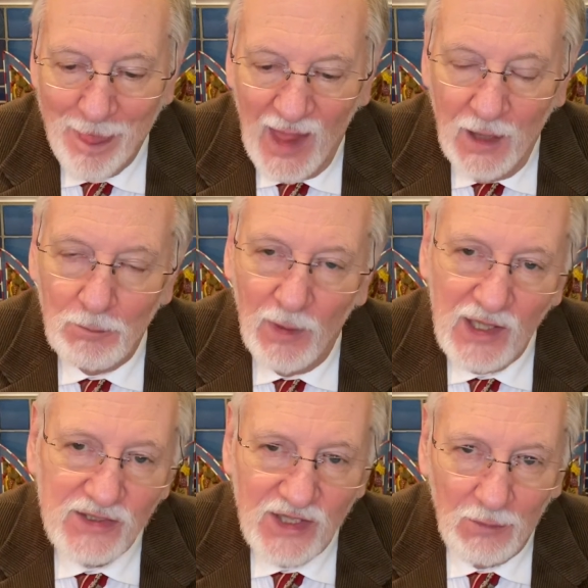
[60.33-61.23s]
and
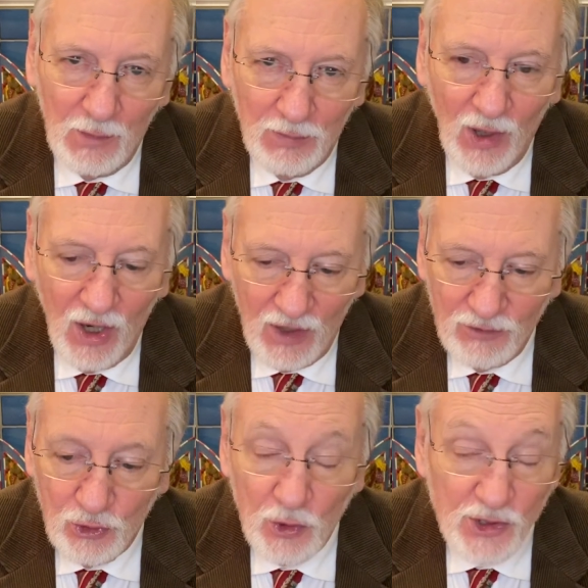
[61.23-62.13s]
makes them a part of
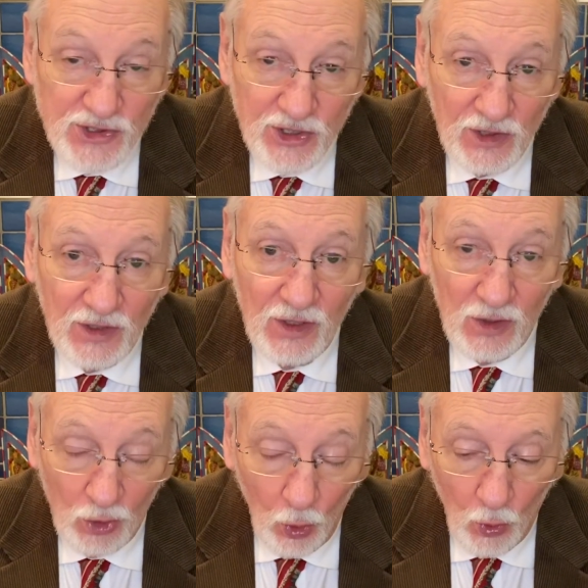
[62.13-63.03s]
Christian
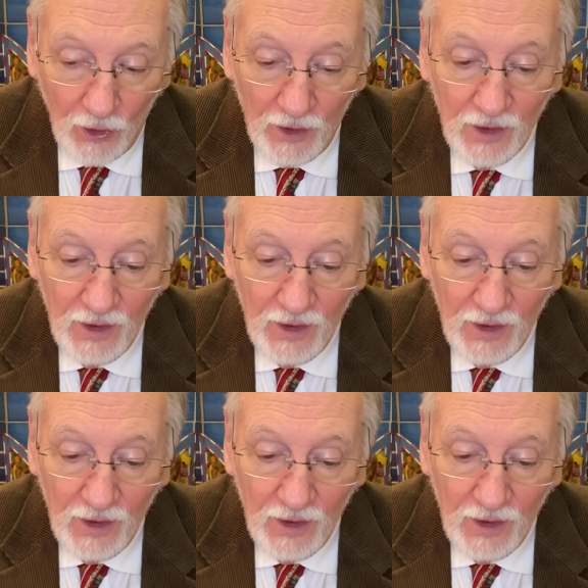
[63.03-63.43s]
lore.